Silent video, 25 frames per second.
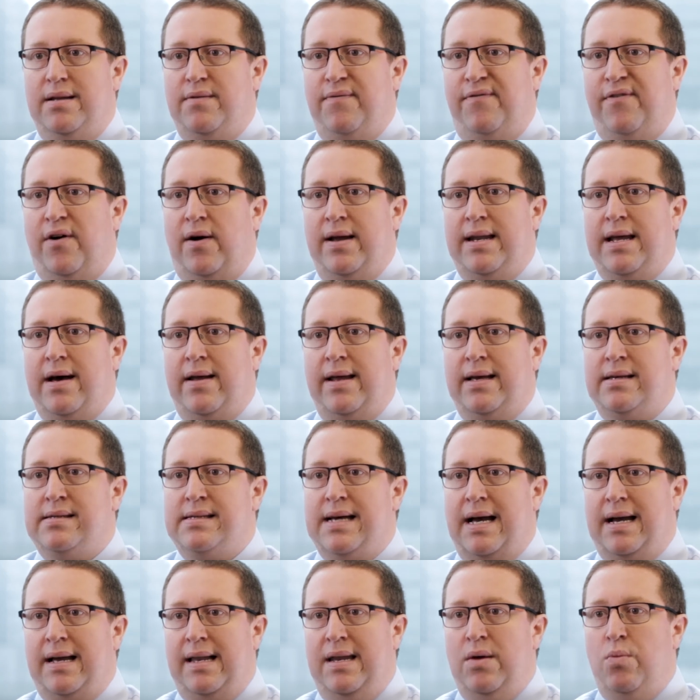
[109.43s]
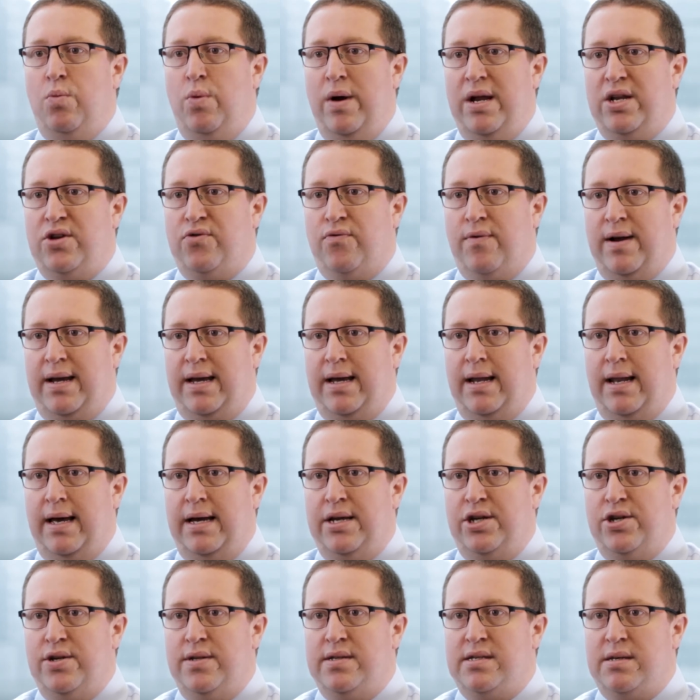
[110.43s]
find out exactly which
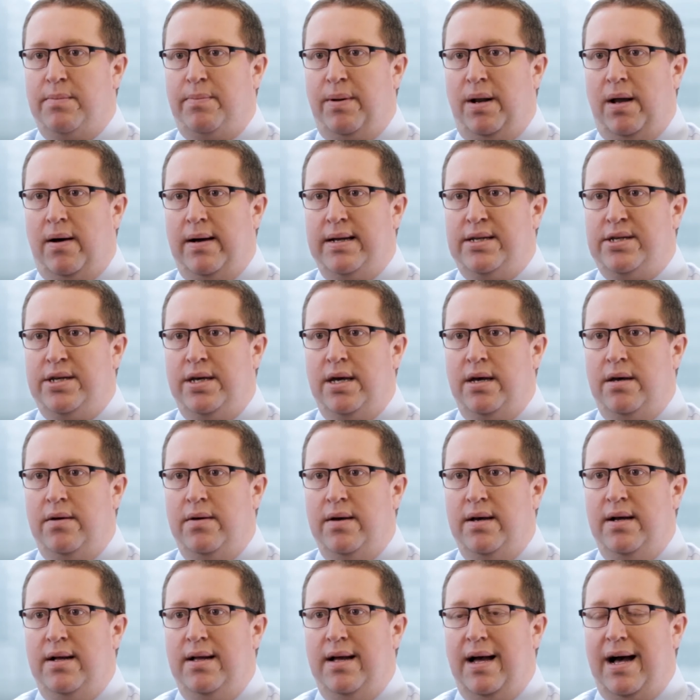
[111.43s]
regulations apply to you